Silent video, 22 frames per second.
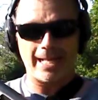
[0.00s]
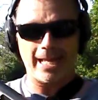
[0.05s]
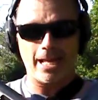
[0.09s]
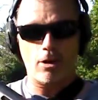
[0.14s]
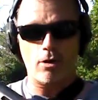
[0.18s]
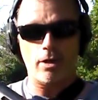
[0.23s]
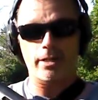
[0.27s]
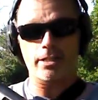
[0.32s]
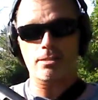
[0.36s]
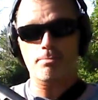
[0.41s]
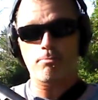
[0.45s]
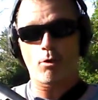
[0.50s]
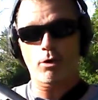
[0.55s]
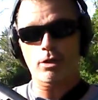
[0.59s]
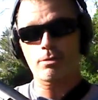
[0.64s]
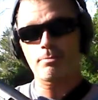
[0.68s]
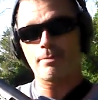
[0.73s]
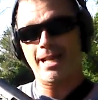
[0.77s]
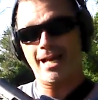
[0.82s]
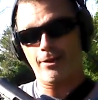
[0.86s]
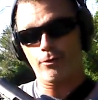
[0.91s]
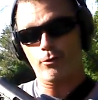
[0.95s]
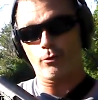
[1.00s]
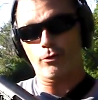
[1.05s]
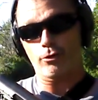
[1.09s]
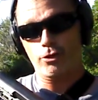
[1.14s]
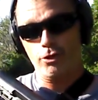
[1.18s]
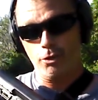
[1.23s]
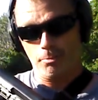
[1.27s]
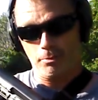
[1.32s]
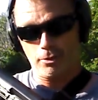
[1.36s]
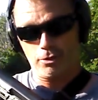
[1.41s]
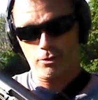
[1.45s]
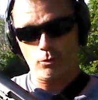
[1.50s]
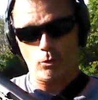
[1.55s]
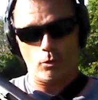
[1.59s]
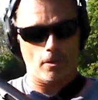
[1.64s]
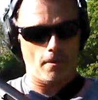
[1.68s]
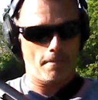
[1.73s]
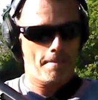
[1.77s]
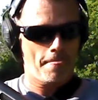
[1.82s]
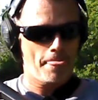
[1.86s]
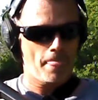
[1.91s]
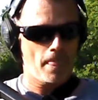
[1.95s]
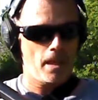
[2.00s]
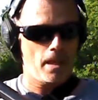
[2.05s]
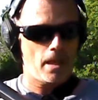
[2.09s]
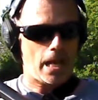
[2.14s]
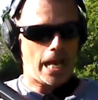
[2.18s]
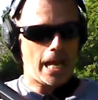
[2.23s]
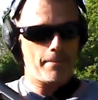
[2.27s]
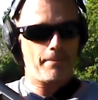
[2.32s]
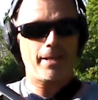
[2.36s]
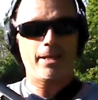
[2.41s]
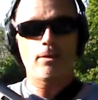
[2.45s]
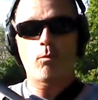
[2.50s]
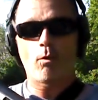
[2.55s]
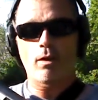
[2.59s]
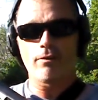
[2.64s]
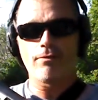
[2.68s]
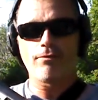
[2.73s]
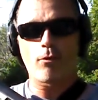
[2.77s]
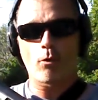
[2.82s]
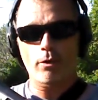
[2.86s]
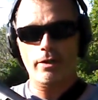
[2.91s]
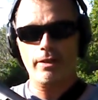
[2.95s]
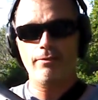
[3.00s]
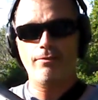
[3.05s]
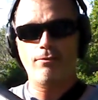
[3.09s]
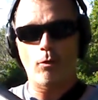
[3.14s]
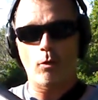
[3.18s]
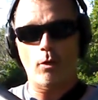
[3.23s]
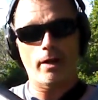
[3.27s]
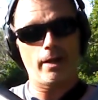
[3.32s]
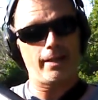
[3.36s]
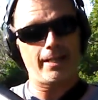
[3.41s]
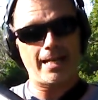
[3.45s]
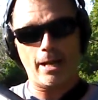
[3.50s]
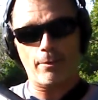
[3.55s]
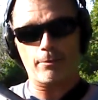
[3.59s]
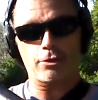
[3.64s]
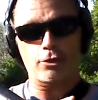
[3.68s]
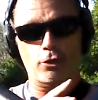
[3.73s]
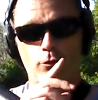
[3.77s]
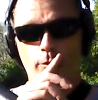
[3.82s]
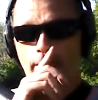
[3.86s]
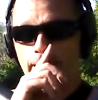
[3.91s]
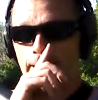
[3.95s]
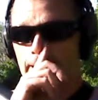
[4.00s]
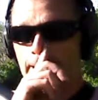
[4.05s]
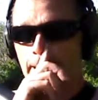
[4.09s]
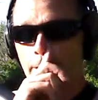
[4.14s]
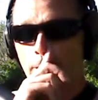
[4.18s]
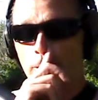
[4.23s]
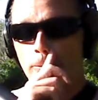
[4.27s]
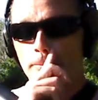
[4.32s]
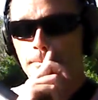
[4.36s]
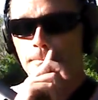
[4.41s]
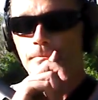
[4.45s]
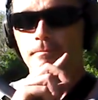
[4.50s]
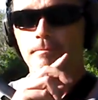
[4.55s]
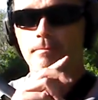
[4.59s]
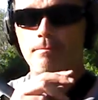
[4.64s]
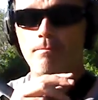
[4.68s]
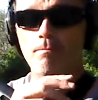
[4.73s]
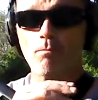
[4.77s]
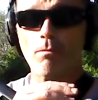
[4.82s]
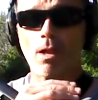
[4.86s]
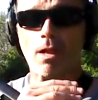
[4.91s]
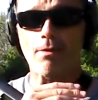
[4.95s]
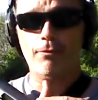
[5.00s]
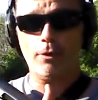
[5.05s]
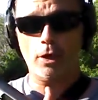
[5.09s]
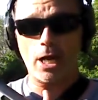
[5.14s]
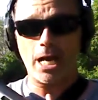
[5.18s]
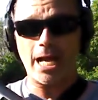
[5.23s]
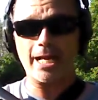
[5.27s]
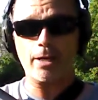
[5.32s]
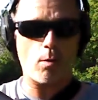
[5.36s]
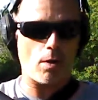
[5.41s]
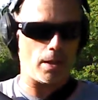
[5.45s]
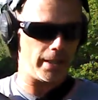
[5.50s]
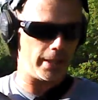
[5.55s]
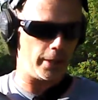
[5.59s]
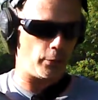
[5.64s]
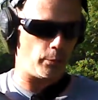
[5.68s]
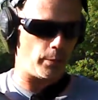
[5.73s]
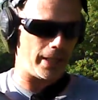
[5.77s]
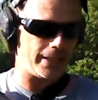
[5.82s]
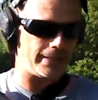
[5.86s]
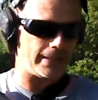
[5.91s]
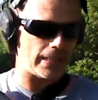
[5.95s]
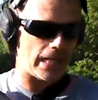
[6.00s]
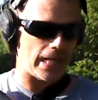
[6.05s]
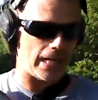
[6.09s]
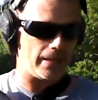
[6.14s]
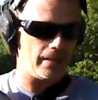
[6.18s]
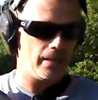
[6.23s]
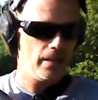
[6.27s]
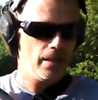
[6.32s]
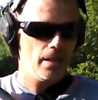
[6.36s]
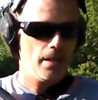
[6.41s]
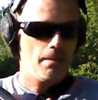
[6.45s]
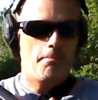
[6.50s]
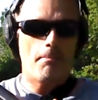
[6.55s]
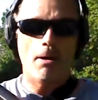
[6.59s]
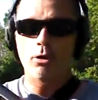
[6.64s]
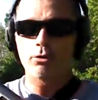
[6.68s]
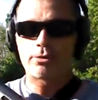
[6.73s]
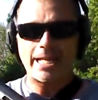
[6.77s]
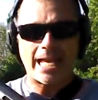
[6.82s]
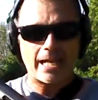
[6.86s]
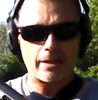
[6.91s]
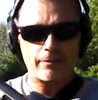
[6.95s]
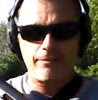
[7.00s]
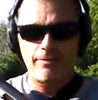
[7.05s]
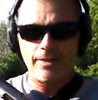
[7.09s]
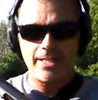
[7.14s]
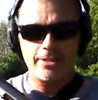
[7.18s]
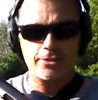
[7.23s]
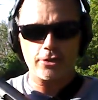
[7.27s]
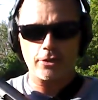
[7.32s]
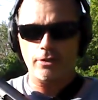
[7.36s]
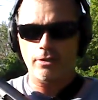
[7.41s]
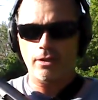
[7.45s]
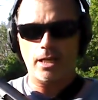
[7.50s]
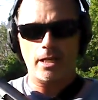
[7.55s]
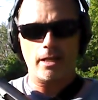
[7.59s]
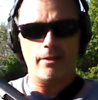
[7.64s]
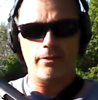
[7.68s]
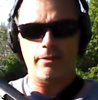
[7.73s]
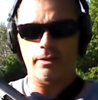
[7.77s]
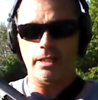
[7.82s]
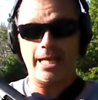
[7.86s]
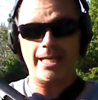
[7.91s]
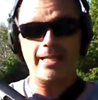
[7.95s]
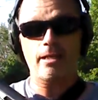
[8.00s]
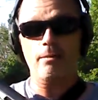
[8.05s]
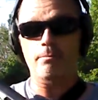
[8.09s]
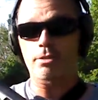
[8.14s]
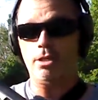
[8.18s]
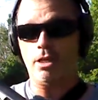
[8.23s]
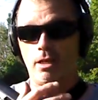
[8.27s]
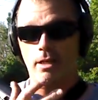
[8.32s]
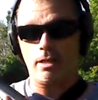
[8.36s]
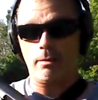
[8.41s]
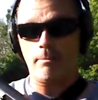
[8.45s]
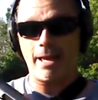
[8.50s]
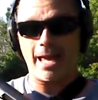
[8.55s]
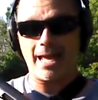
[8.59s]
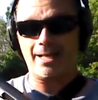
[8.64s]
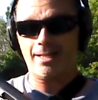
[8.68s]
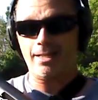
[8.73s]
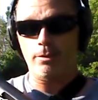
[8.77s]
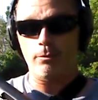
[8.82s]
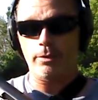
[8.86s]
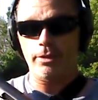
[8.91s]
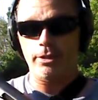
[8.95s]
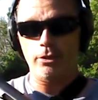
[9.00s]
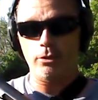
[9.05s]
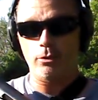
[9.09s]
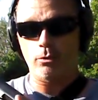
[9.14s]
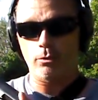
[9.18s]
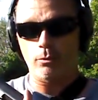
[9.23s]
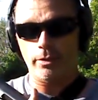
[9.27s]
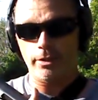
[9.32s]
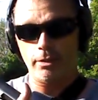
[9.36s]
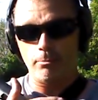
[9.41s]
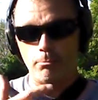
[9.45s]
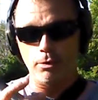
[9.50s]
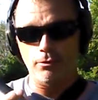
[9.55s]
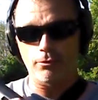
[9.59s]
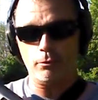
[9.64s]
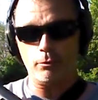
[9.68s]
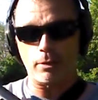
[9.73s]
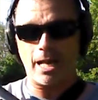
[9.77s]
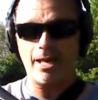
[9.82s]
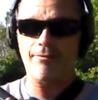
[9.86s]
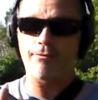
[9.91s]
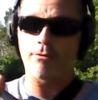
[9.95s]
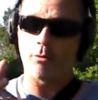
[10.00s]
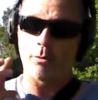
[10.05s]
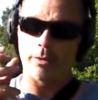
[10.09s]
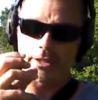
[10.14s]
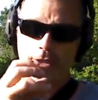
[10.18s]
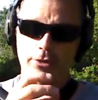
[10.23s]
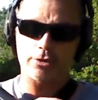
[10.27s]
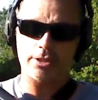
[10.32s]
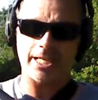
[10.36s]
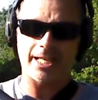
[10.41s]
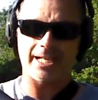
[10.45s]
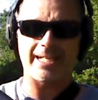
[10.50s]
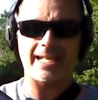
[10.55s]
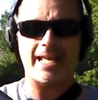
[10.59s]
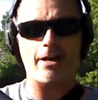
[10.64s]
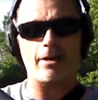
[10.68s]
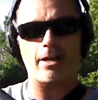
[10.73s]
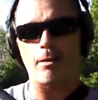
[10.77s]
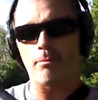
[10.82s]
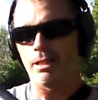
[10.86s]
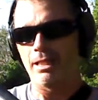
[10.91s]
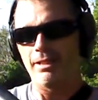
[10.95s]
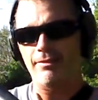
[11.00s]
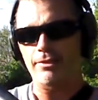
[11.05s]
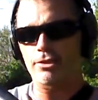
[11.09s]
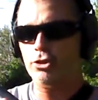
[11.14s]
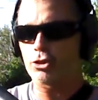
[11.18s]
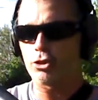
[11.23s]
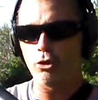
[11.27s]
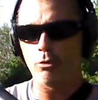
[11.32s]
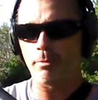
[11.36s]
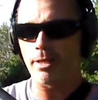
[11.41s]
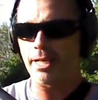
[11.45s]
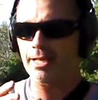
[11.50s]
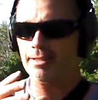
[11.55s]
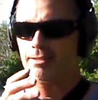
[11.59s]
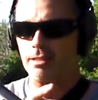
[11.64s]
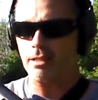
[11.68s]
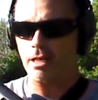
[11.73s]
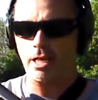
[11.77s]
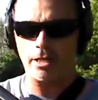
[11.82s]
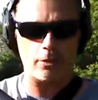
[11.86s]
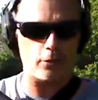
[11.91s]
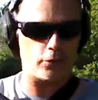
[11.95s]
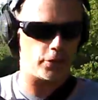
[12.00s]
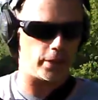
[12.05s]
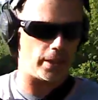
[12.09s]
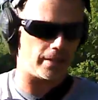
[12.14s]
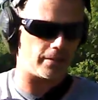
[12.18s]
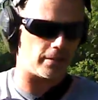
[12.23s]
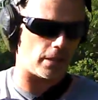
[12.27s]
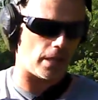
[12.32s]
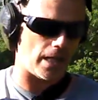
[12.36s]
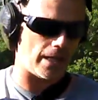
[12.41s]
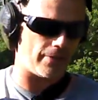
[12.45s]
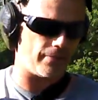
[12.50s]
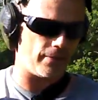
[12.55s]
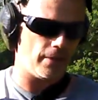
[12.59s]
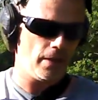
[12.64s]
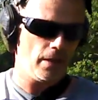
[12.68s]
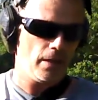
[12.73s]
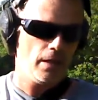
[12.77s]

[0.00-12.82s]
now on Sportsman Outdoor Superstore. I paid $140 for it, and that was a great deal for a high-quality red dot Motac feature. The light comes on automatically when you move the rifle. When you set it down, I believe it's 2 minutes. It auto shuts off.